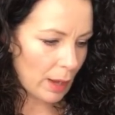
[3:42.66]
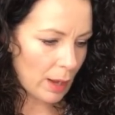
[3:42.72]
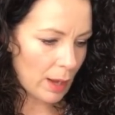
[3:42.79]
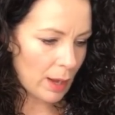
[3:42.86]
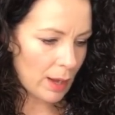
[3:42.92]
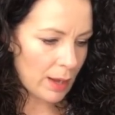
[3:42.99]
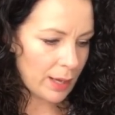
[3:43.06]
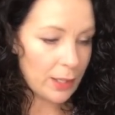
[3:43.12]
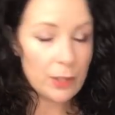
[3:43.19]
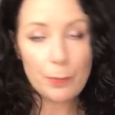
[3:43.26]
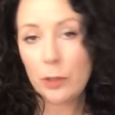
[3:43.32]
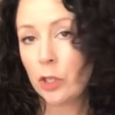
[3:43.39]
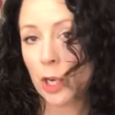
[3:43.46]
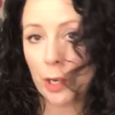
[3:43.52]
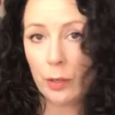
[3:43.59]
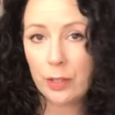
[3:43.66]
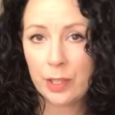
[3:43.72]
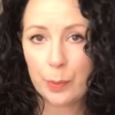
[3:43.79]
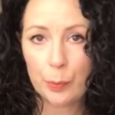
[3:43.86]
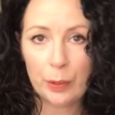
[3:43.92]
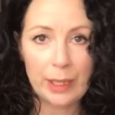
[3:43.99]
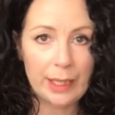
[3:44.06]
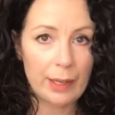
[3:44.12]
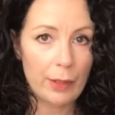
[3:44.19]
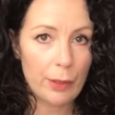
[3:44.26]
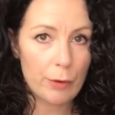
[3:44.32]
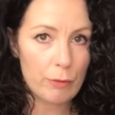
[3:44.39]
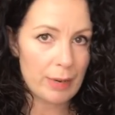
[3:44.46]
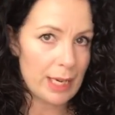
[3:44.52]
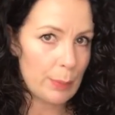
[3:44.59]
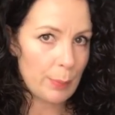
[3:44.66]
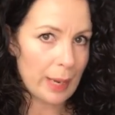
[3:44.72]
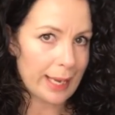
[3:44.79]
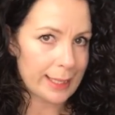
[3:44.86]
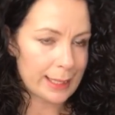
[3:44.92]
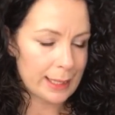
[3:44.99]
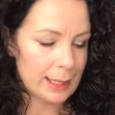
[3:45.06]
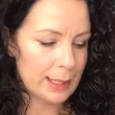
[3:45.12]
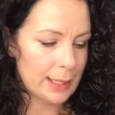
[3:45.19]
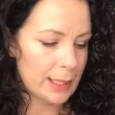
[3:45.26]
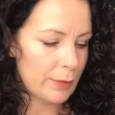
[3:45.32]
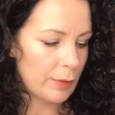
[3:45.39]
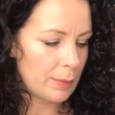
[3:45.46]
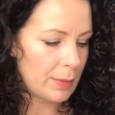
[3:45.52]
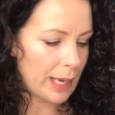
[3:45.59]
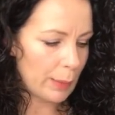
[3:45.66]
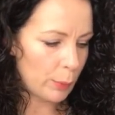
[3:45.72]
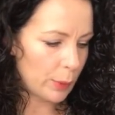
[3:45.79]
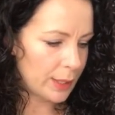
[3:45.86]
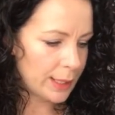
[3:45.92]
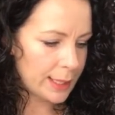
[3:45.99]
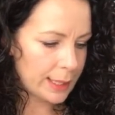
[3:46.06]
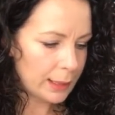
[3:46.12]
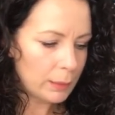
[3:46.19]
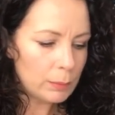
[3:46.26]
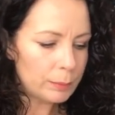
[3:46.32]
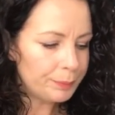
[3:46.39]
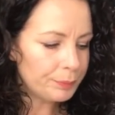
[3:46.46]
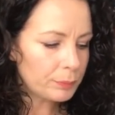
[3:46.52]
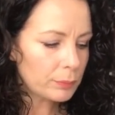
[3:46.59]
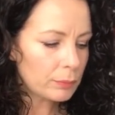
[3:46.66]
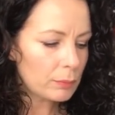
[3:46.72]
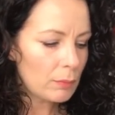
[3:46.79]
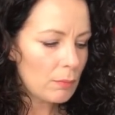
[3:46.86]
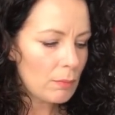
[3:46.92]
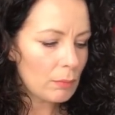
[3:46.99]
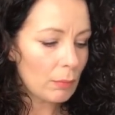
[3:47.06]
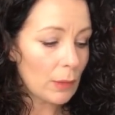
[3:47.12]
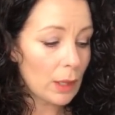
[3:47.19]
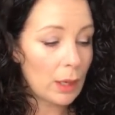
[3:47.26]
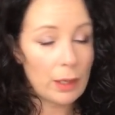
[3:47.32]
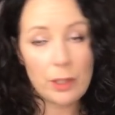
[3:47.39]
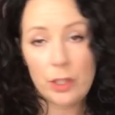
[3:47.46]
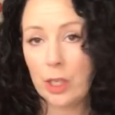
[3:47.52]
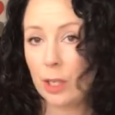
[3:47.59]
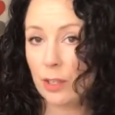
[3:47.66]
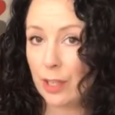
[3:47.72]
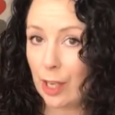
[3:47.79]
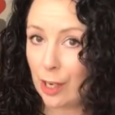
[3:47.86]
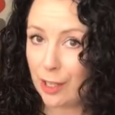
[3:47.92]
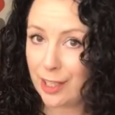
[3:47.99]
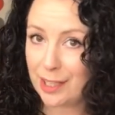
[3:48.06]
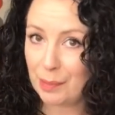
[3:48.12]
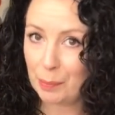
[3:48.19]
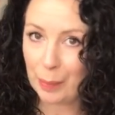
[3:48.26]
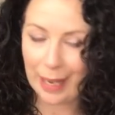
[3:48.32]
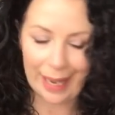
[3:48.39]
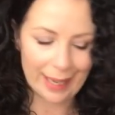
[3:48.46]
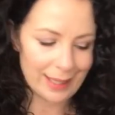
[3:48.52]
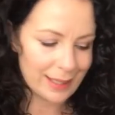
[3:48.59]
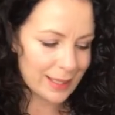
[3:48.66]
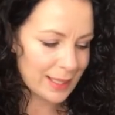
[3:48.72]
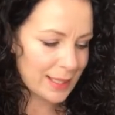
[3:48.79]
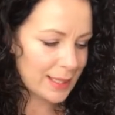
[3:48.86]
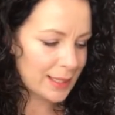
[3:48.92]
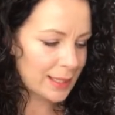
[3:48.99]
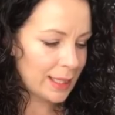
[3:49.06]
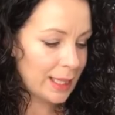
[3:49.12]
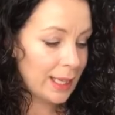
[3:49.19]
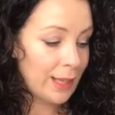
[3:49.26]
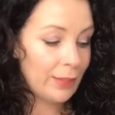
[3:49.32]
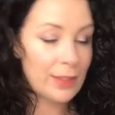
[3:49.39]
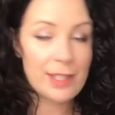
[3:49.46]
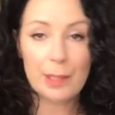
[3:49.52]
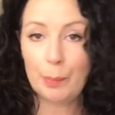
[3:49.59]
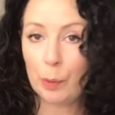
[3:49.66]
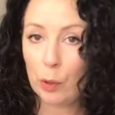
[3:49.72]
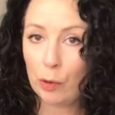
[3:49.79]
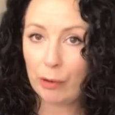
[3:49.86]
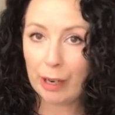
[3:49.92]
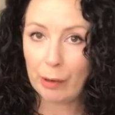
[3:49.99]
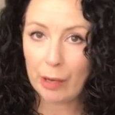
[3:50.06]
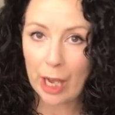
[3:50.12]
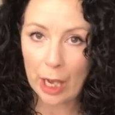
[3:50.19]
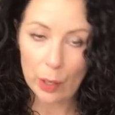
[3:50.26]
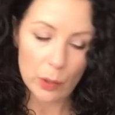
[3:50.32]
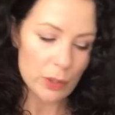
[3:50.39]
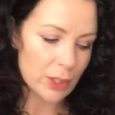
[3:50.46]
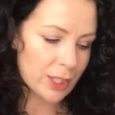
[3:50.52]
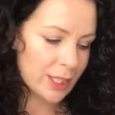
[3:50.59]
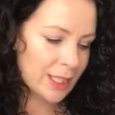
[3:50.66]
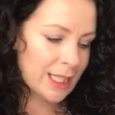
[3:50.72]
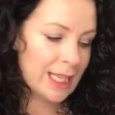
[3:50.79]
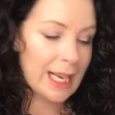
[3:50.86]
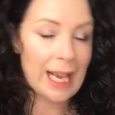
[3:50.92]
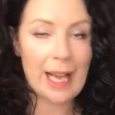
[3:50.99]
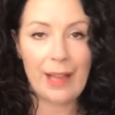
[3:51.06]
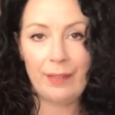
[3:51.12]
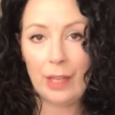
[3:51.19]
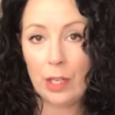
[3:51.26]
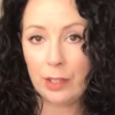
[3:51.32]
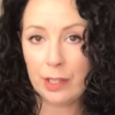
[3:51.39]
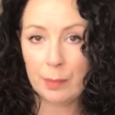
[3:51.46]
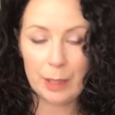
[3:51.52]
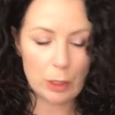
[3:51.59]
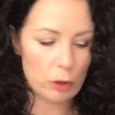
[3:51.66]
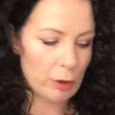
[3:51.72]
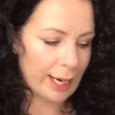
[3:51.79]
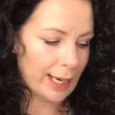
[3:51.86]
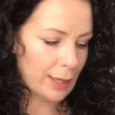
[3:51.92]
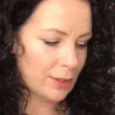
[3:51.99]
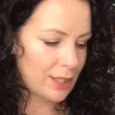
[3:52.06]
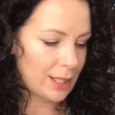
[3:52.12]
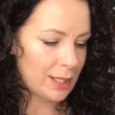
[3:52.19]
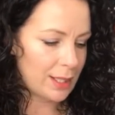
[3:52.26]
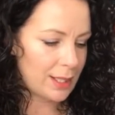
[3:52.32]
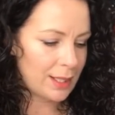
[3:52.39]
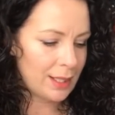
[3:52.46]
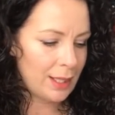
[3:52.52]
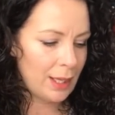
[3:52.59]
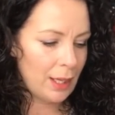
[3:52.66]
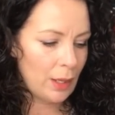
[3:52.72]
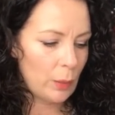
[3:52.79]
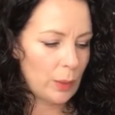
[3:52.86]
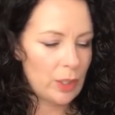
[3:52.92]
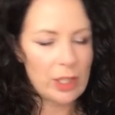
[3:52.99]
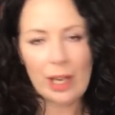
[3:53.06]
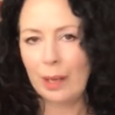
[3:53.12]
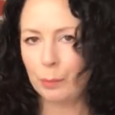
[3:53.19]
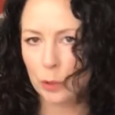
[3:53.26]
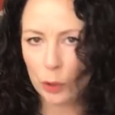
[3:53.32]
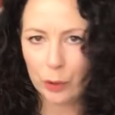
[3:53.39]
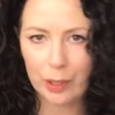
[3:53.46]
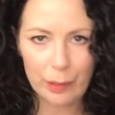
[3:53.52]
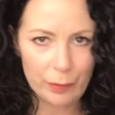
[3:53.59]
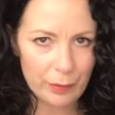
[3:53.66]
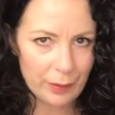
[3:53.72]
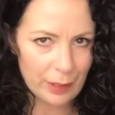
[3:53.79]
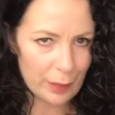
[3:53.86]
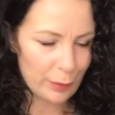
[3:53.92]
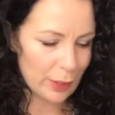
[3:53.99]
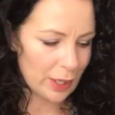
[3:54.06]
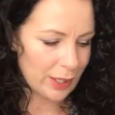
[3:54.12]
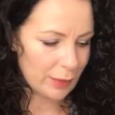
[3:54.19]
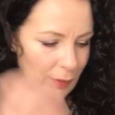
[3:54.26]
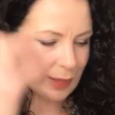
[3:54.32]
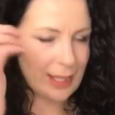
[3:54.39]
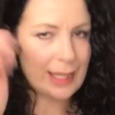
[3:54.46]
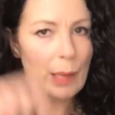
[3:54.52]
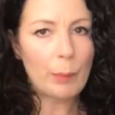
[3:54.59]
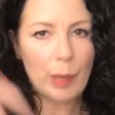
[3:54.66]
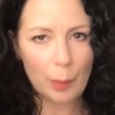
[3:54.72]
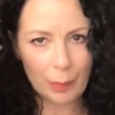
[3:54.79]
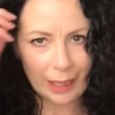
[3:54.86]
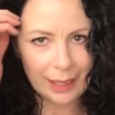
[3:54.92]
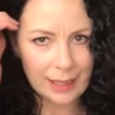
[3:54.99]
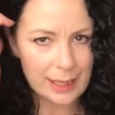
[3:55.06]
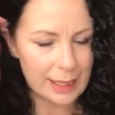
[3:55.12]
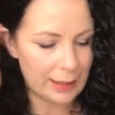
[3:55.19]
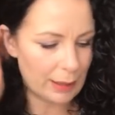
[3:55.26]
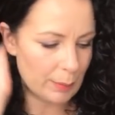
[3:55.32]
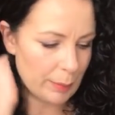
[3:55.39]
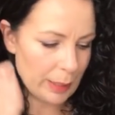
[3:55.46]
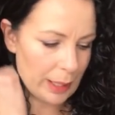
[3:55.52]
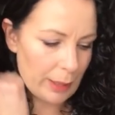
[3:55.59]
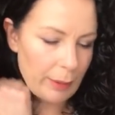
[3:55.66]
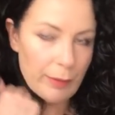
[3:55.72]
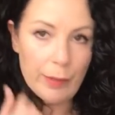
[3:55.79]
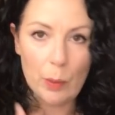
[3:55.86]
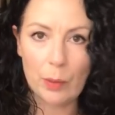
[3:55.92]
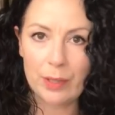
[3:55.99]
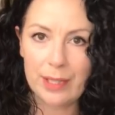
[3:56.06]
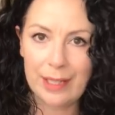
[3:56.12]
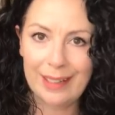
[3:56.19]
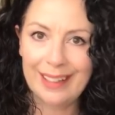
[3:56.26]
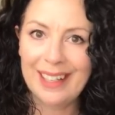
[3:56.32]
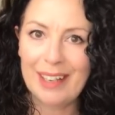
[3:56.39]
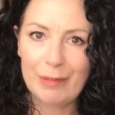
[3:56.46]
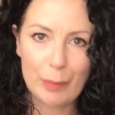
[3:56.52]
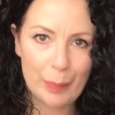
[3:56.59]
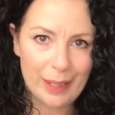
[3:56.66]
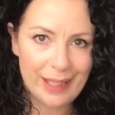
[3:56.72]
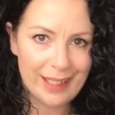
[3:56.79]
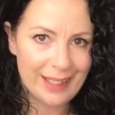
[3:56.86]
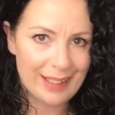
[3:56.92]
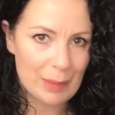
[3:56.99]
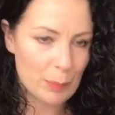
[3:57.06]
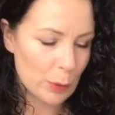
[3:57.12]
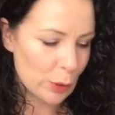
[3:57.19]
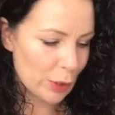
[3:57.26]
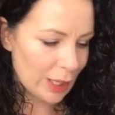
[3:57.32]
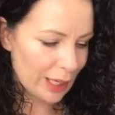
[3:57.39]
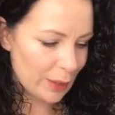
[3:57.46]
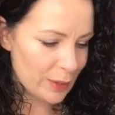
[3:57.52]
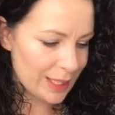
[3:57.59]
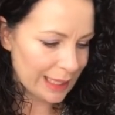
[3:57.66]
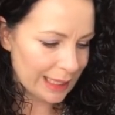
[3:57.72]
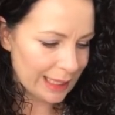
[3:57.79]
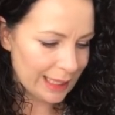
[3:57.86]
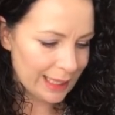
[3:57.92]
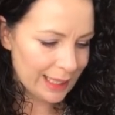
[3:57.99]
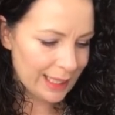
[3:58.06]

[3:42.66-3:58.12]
I chose to print three patterns from Netprinter. I chose the Hudson pants, the Sapporo coat, and the Ultimate trousers, which I'm sure you've heard of these. I'll pop links to them below if you want to have a peek at them more closely.